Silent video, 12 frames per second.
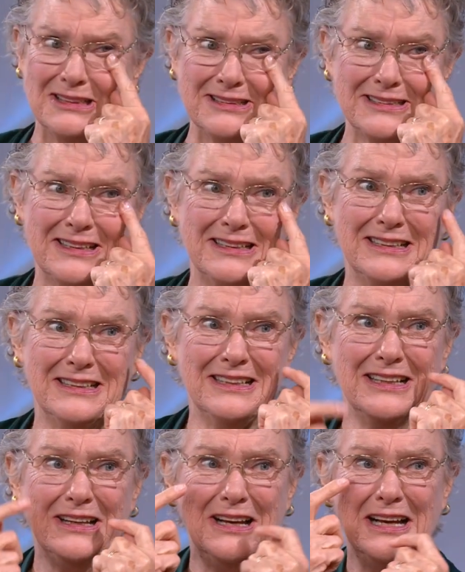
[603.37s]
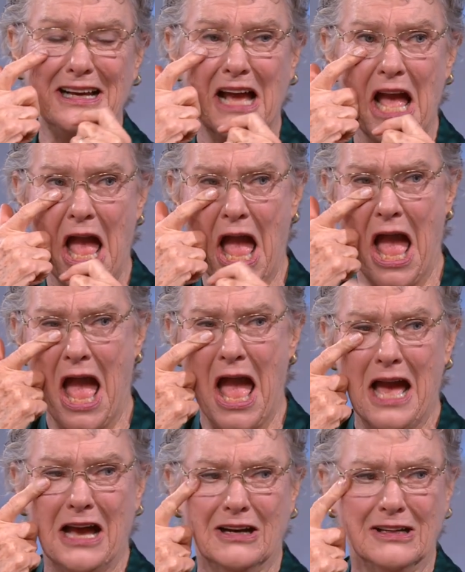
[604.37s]
Oh my God, no, I, I hope that,
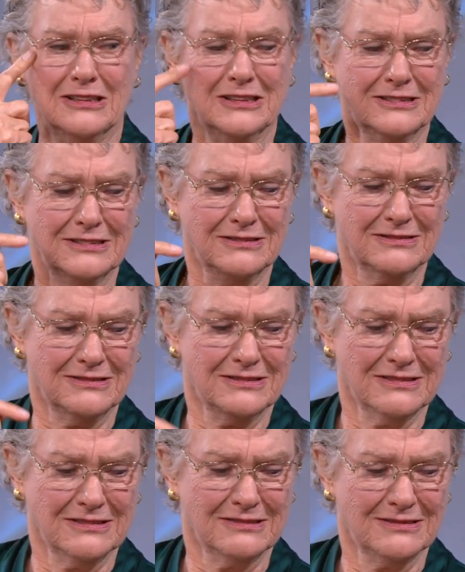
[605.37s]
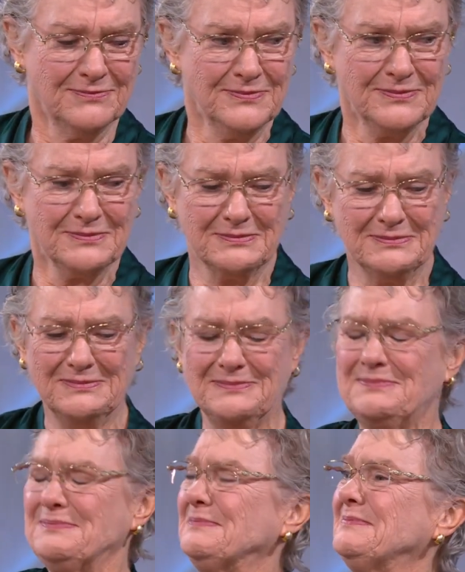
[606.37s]
oh here, I look, I cry all the time. I have it
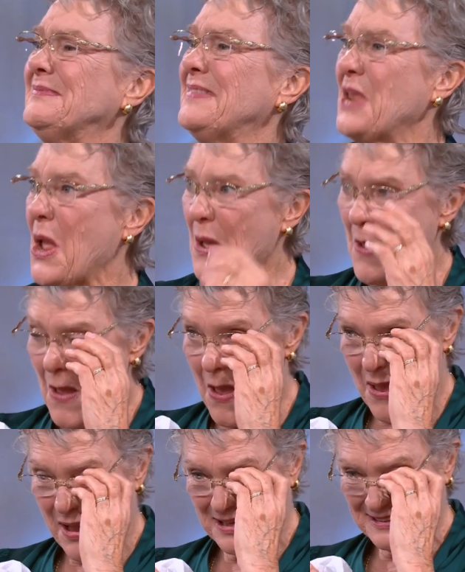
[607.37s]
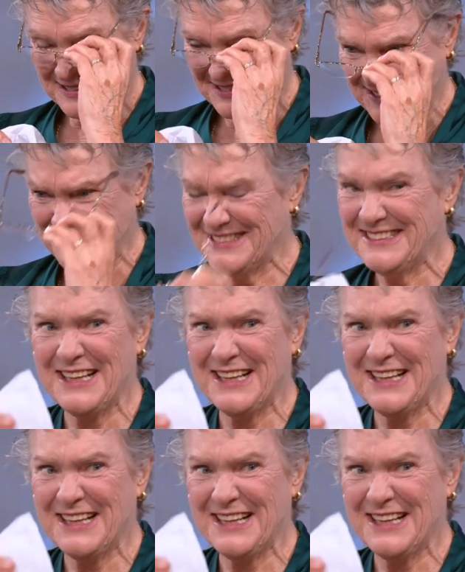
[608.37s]
on hand. I cry so much.